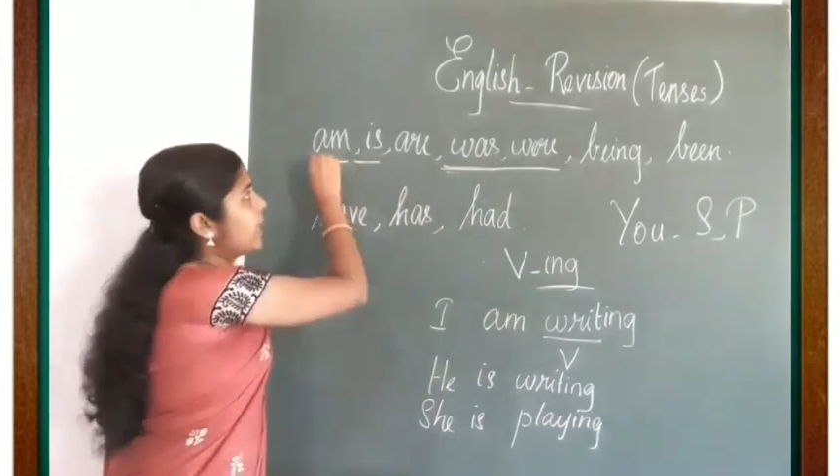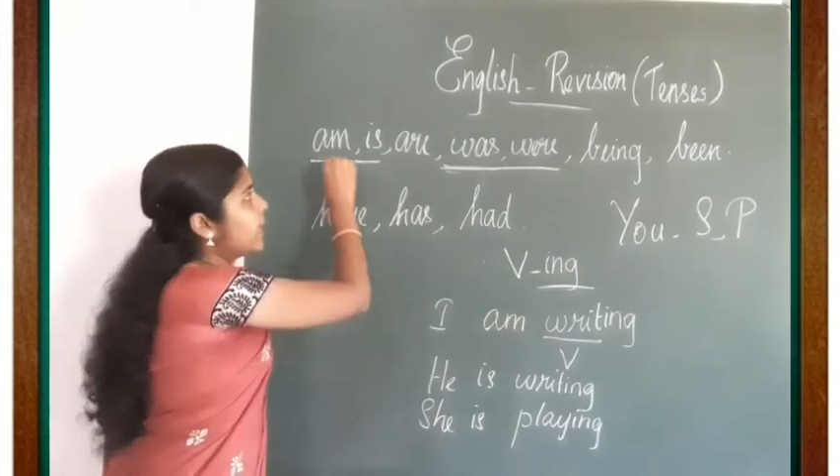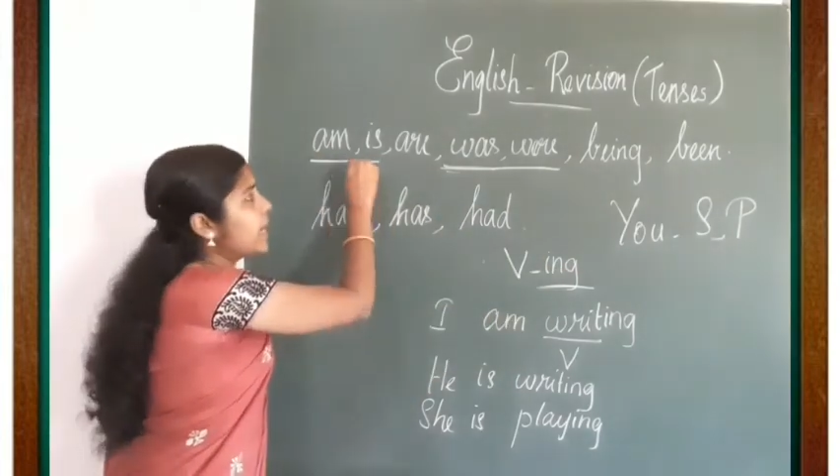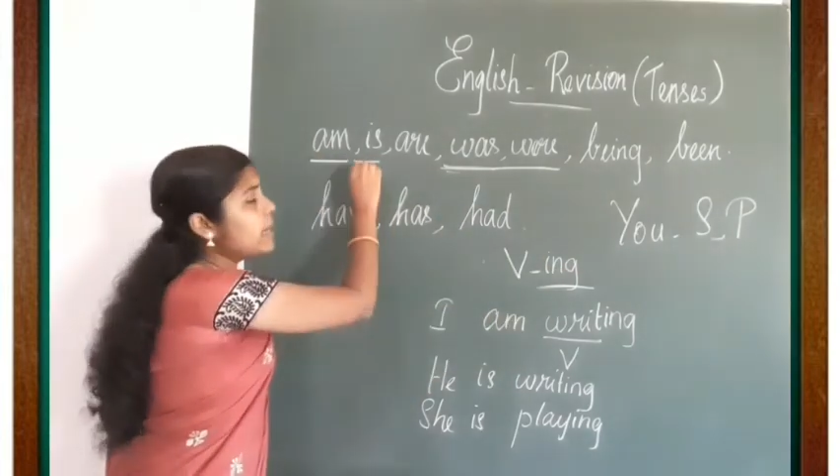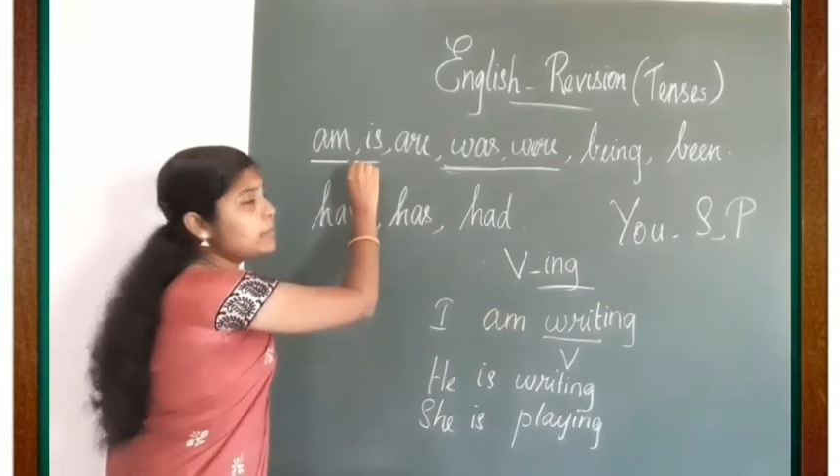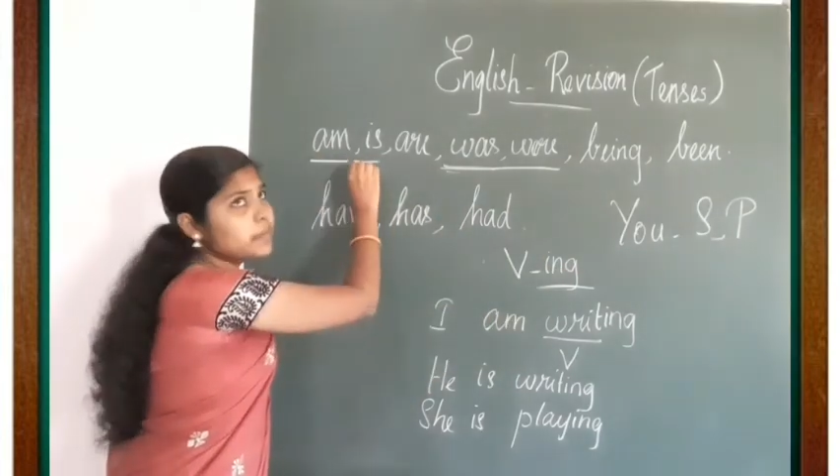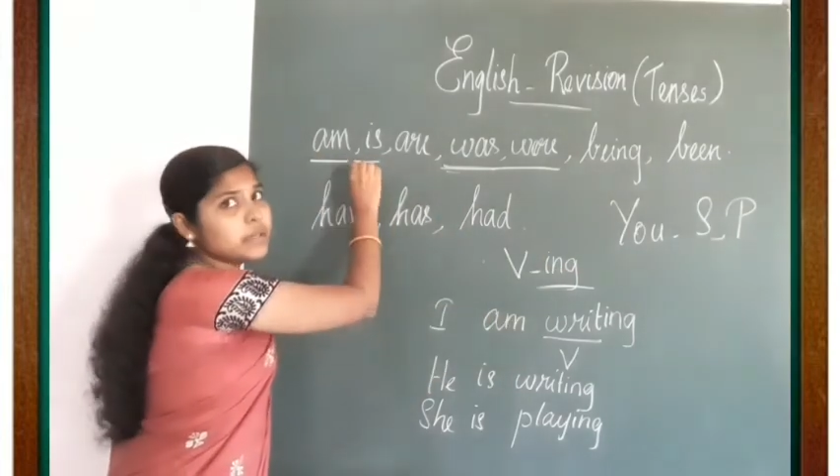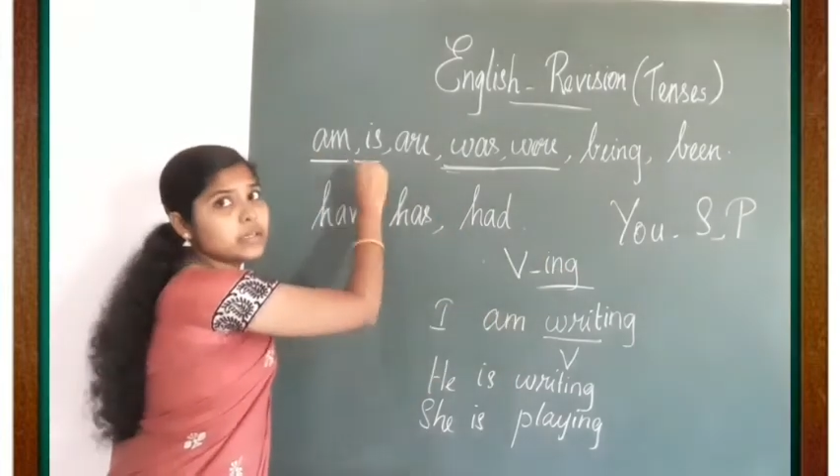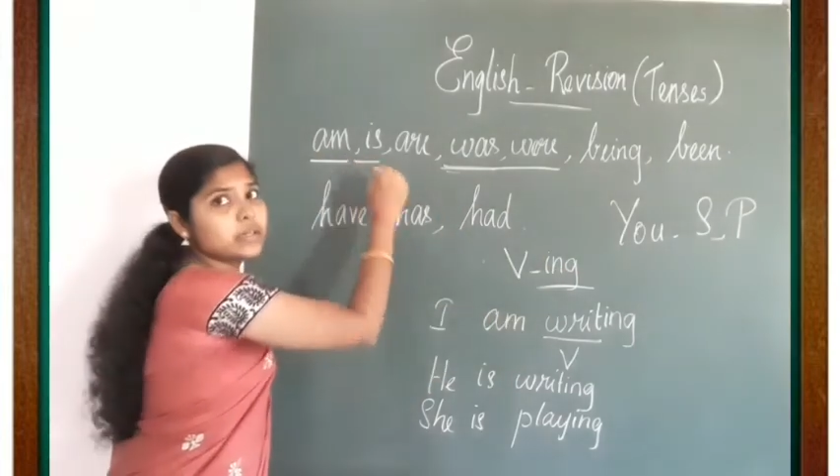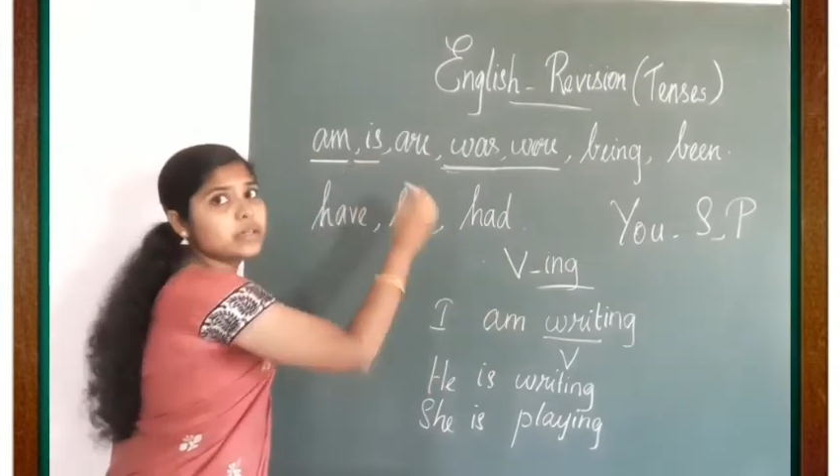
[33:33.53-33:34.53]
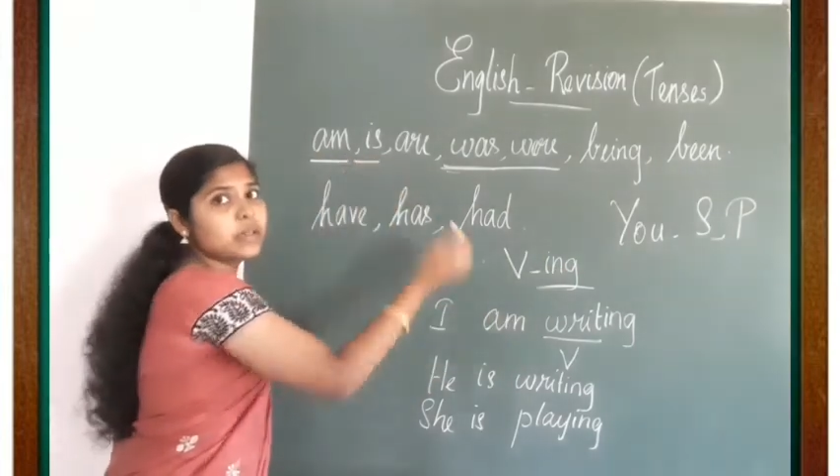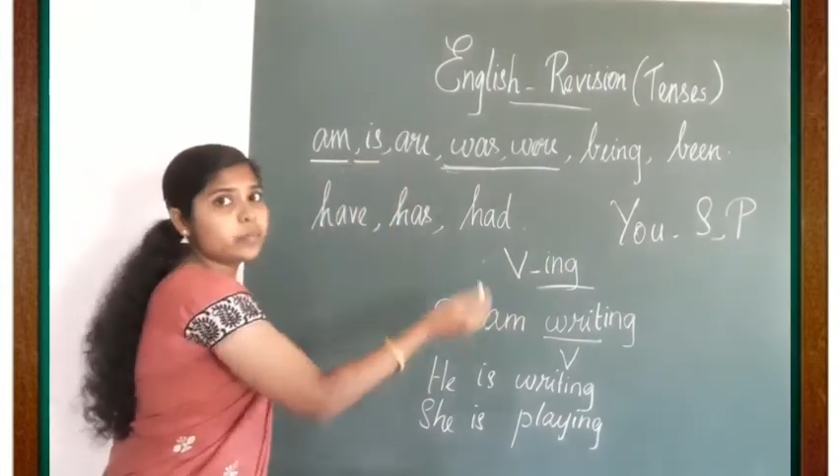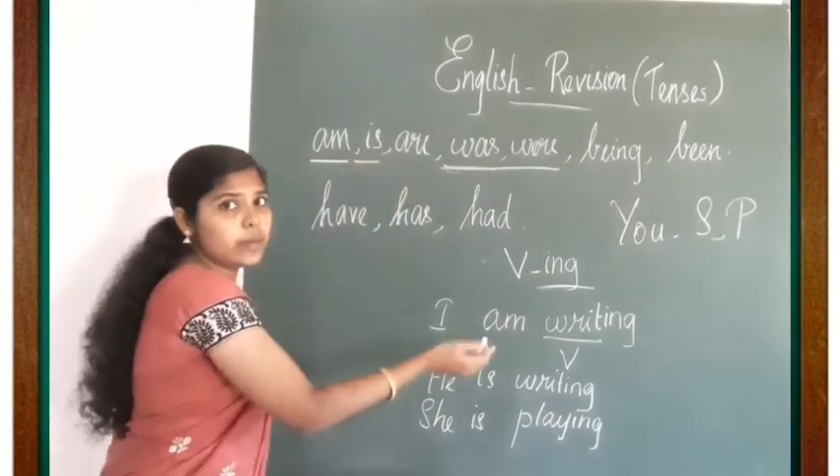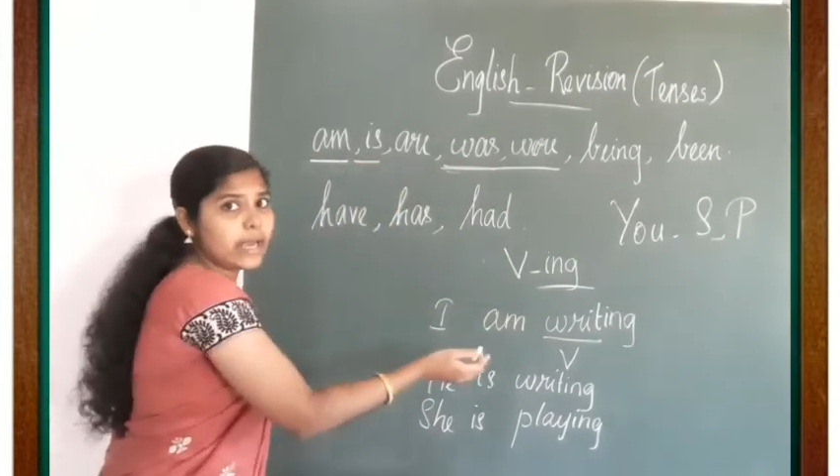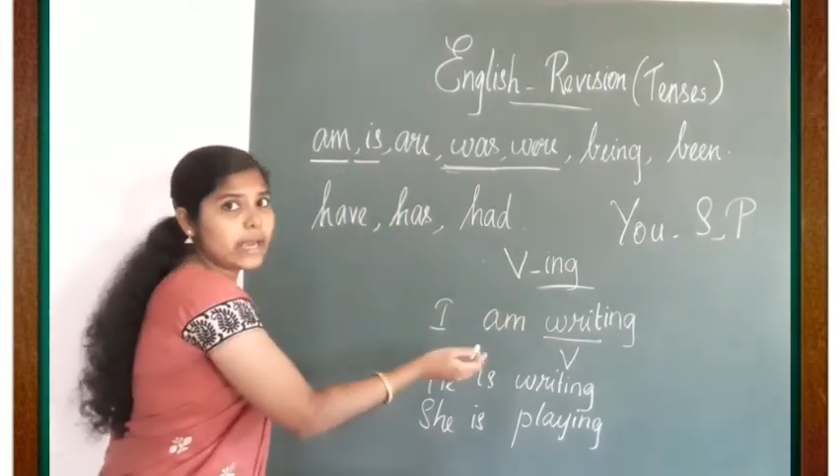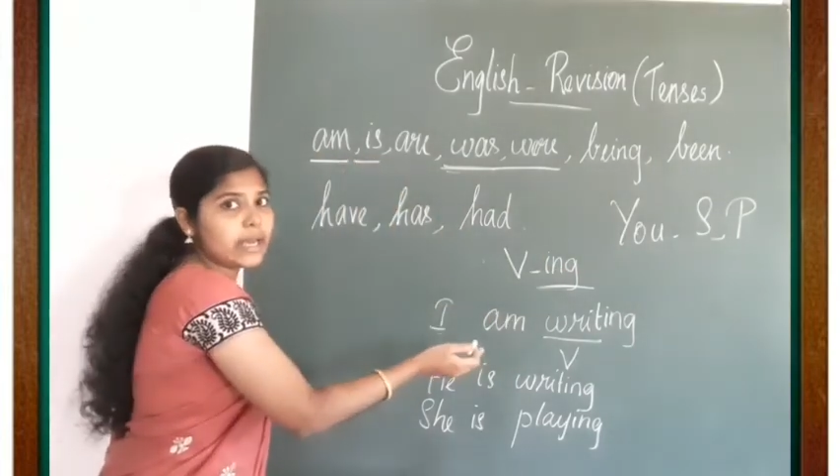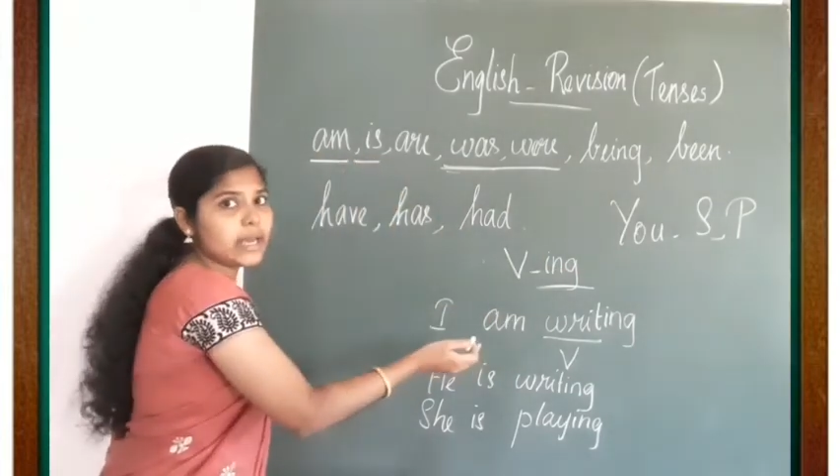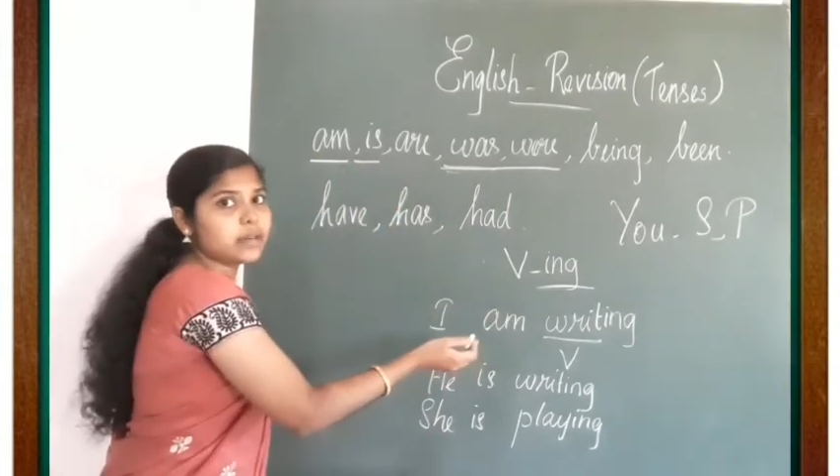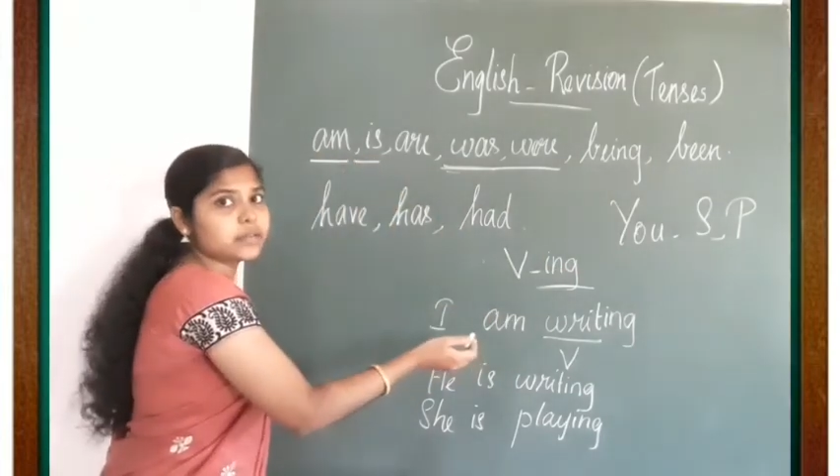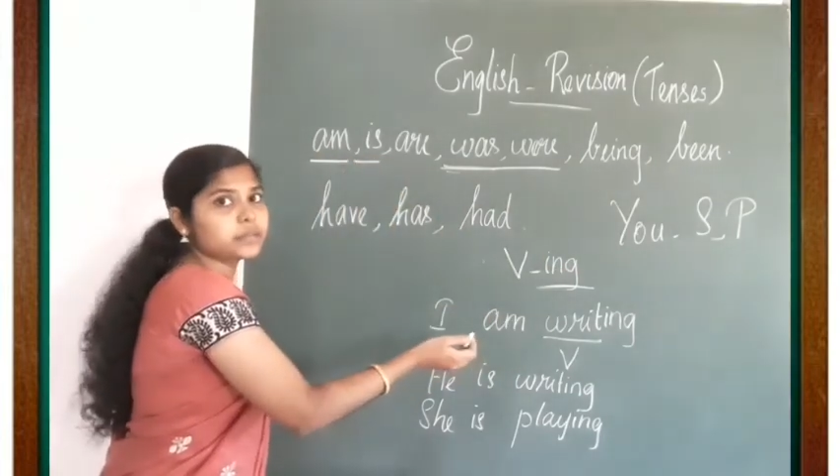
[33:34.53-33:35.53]
I am
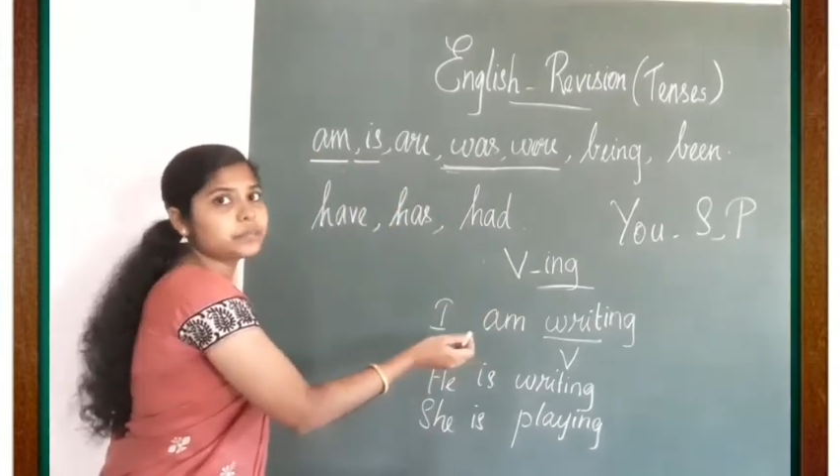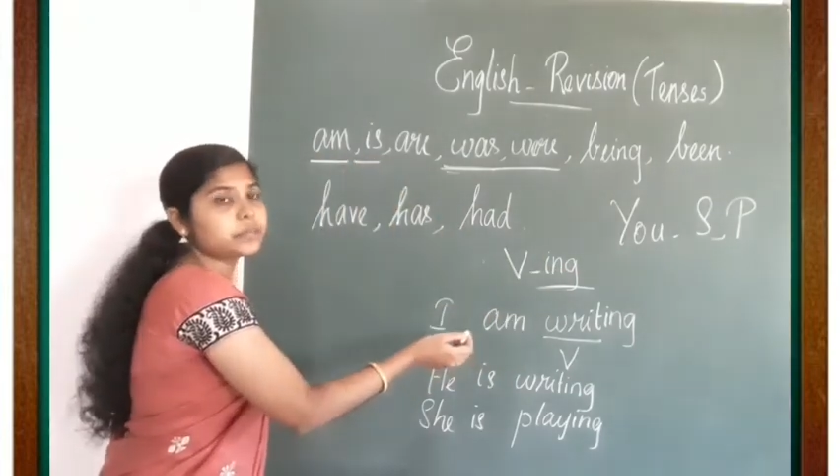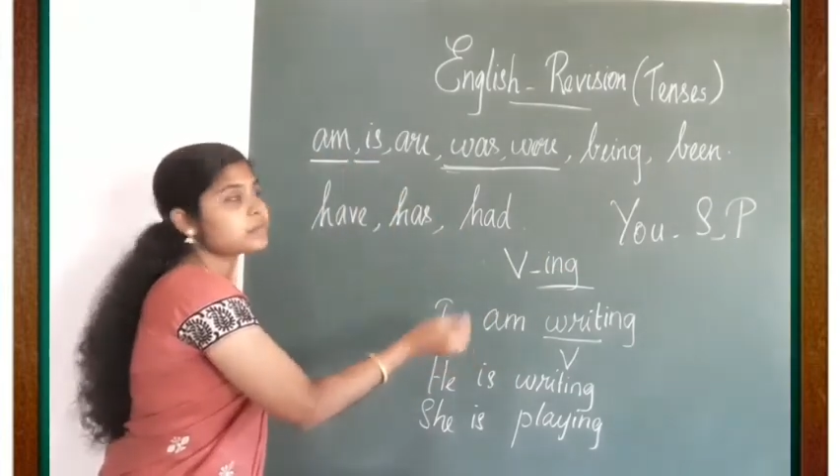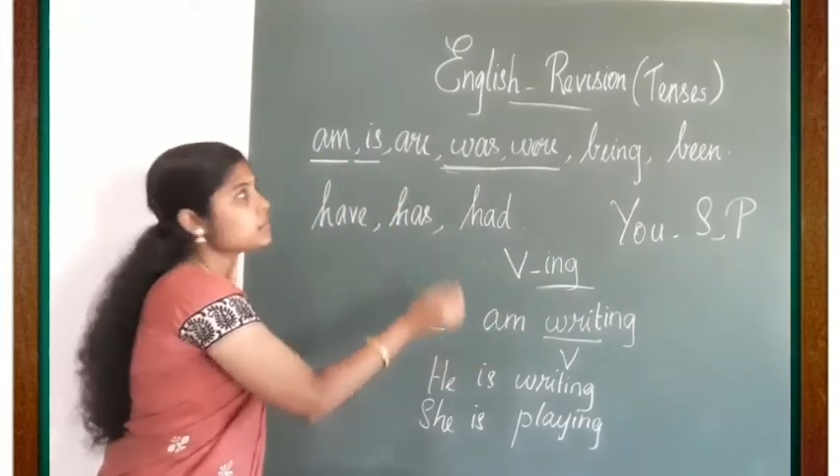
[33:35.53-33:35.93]
playing.